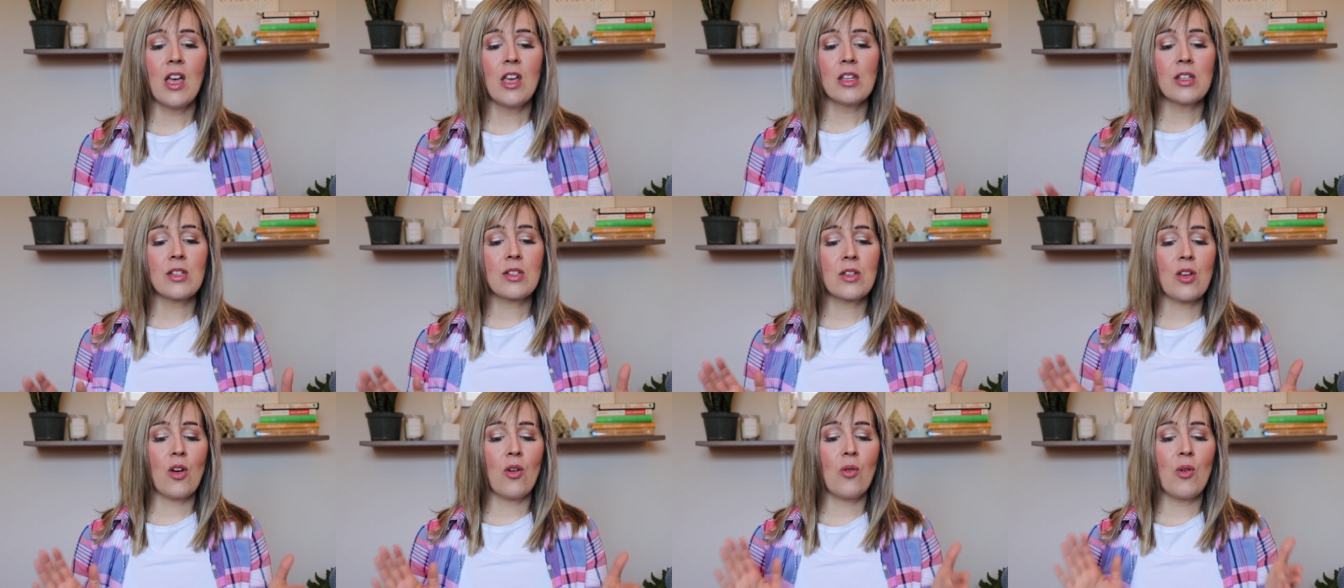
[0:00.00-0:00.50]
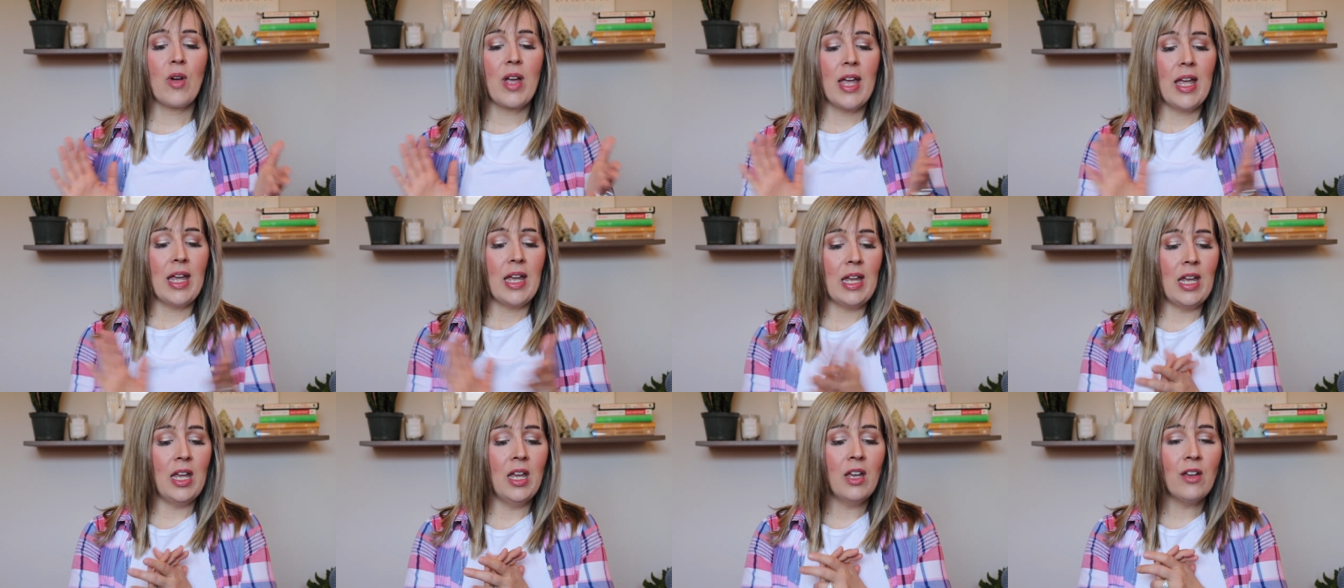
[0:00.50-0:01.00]
So,
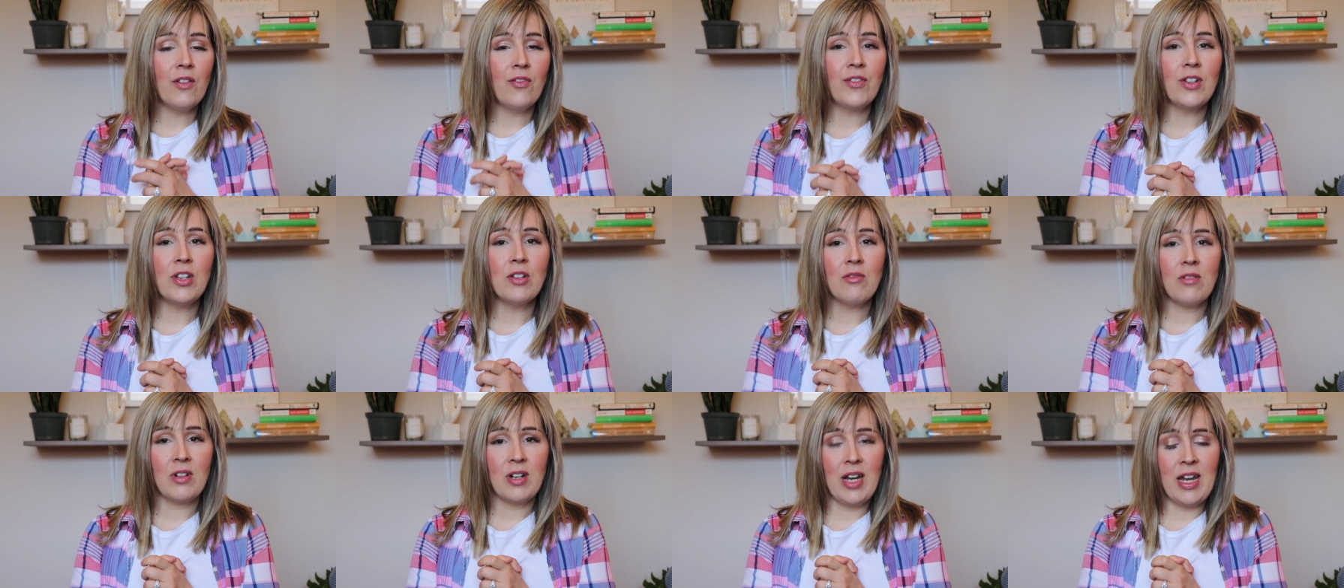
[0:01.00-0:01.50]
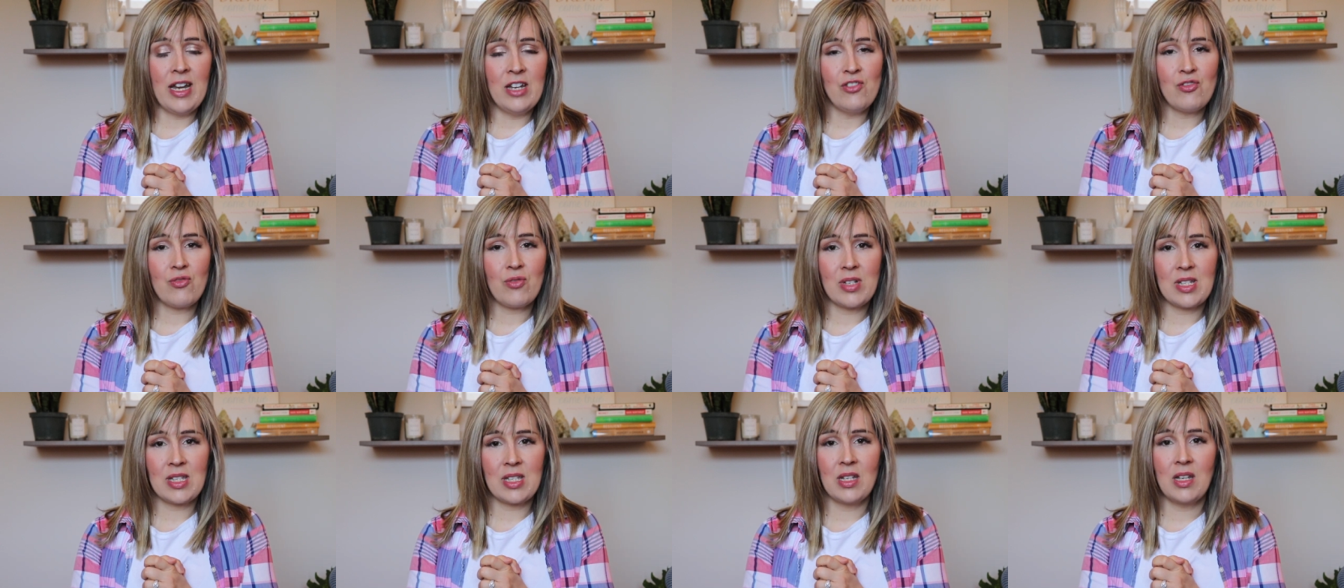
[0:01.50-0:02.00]
if you are
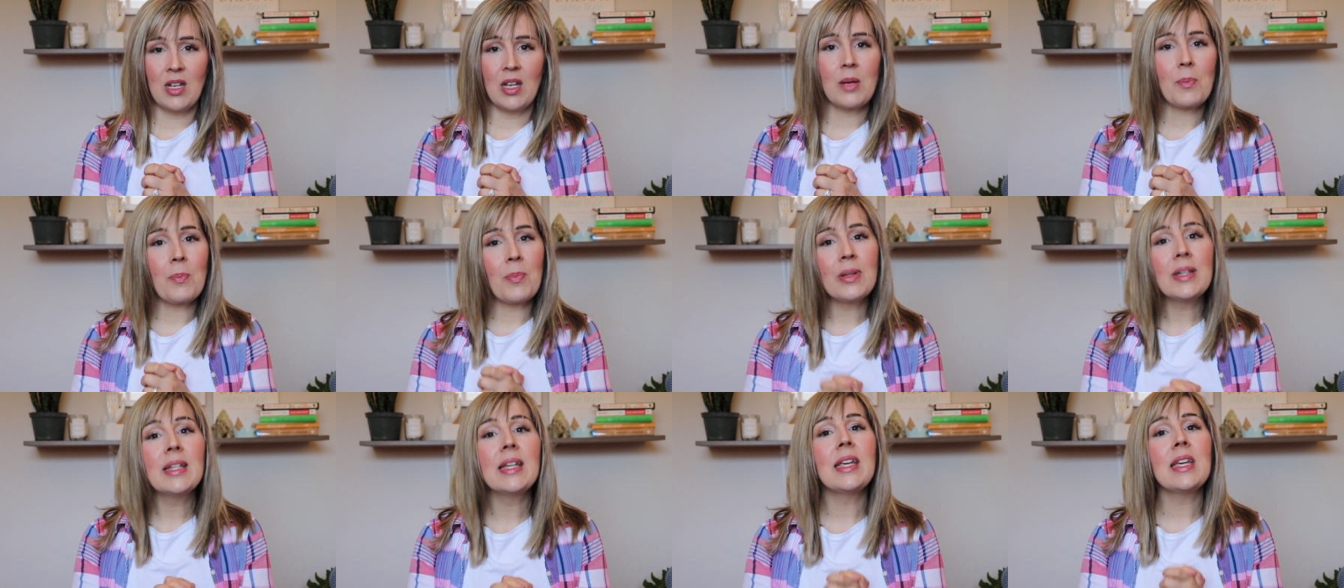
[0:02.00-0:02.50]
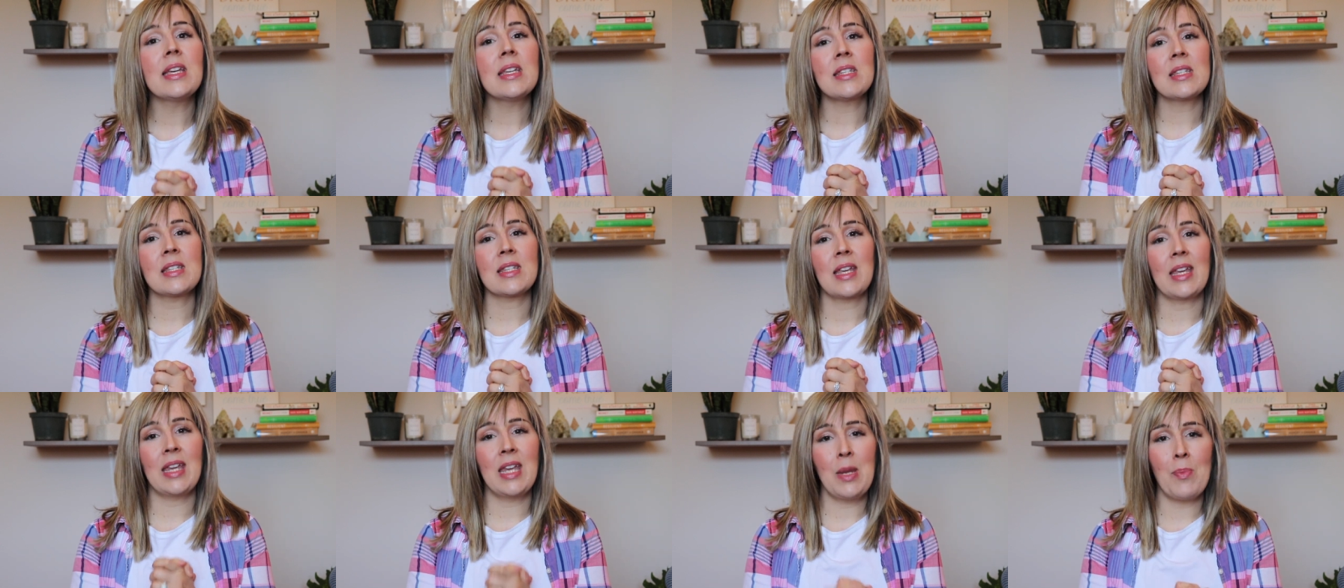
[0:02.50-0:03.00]
interested,
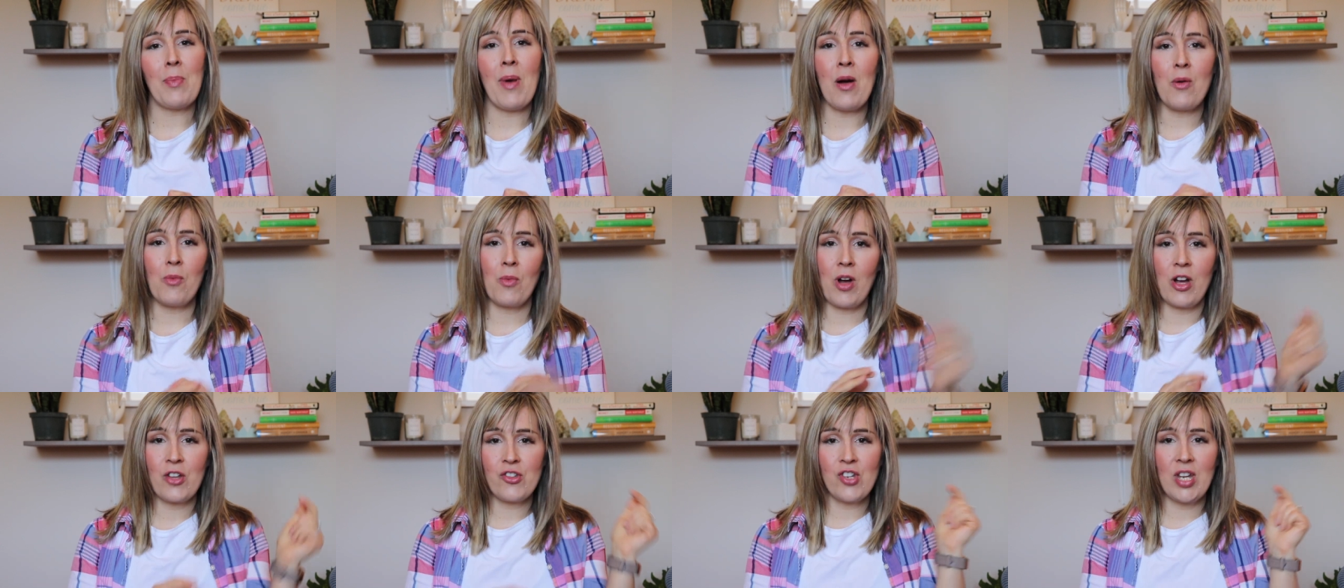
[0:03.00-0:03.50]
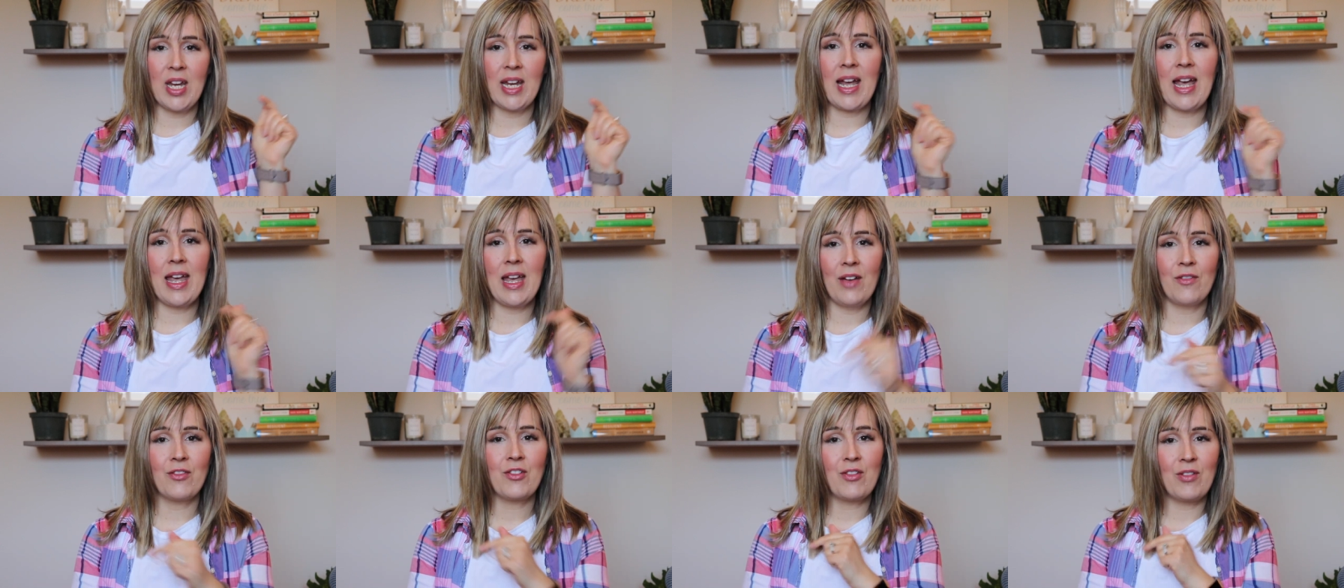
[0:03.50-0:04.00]
please keep on watching. I
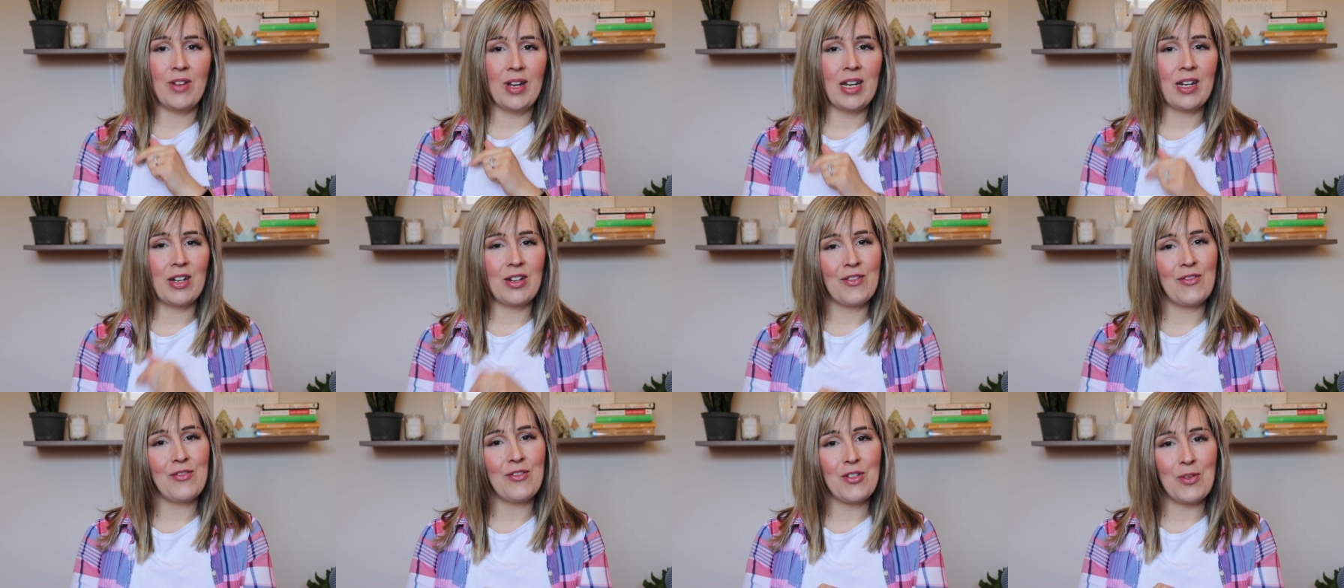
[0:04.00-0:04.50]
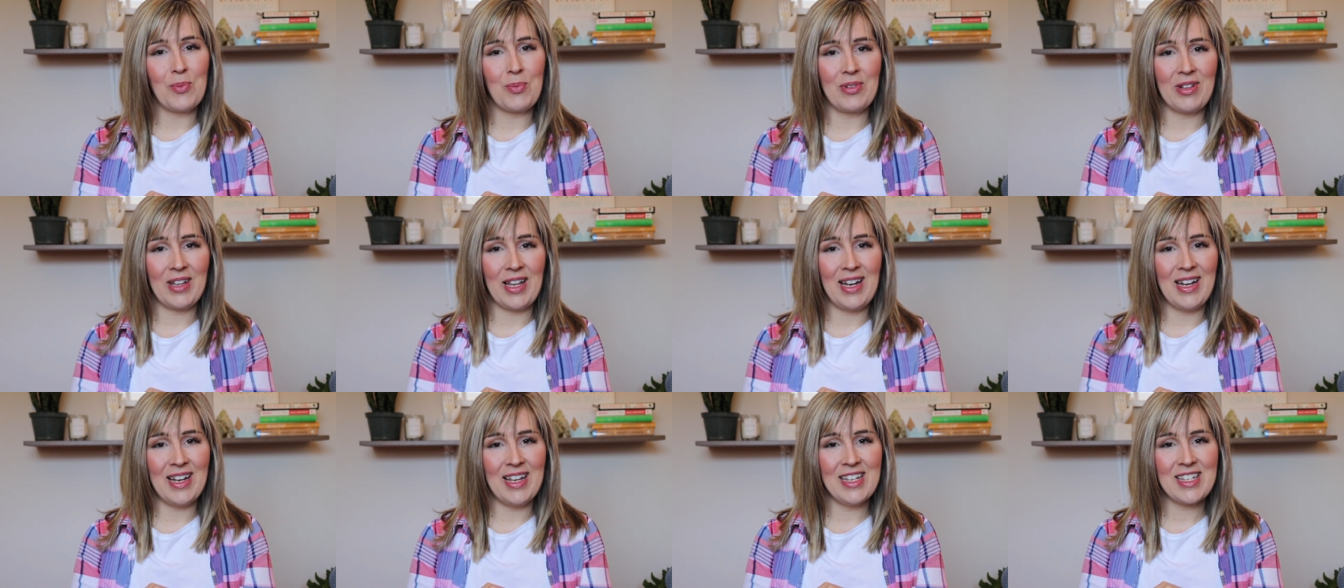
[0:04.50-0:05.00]
have created a full
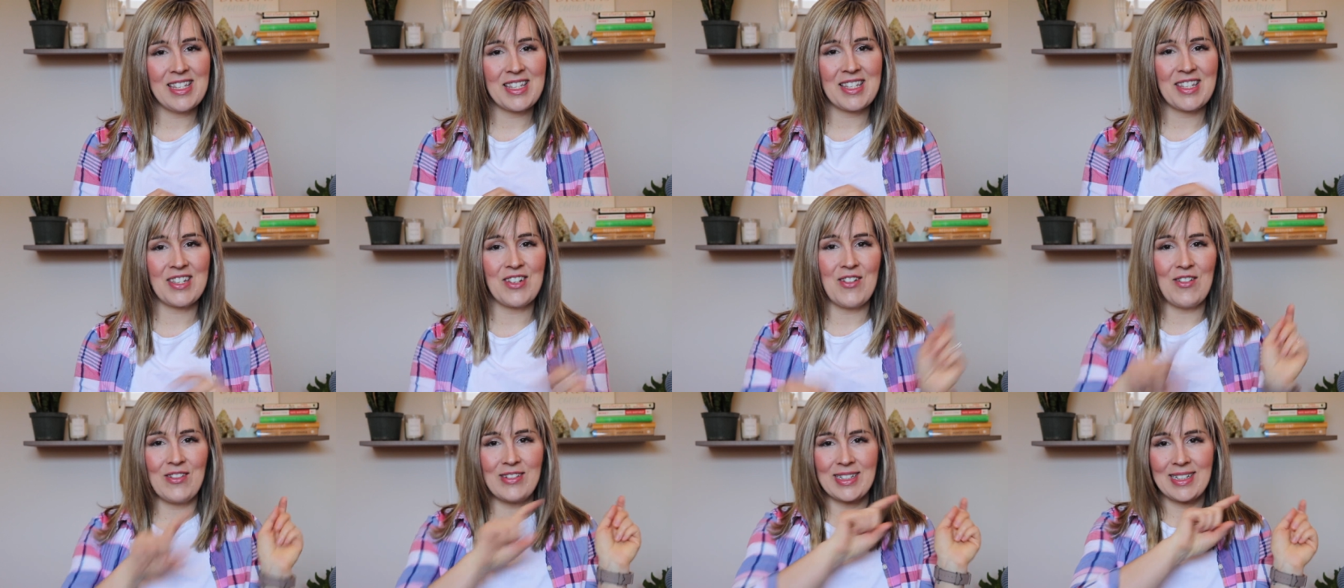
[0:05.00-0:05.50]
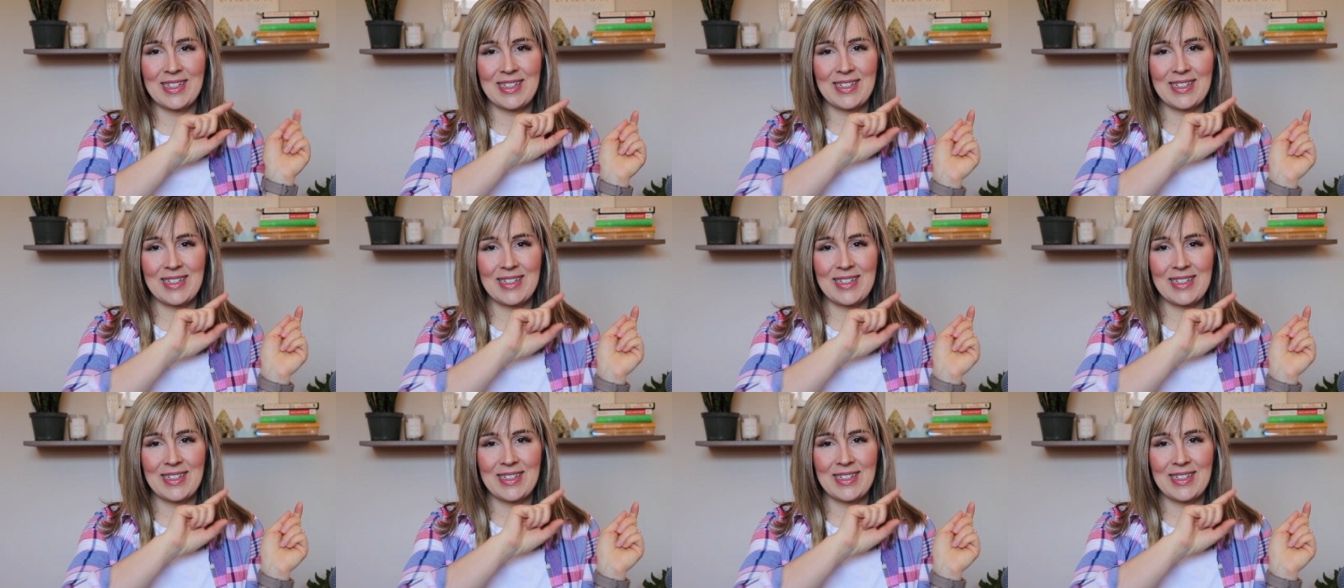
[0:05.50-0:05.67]
playlist, so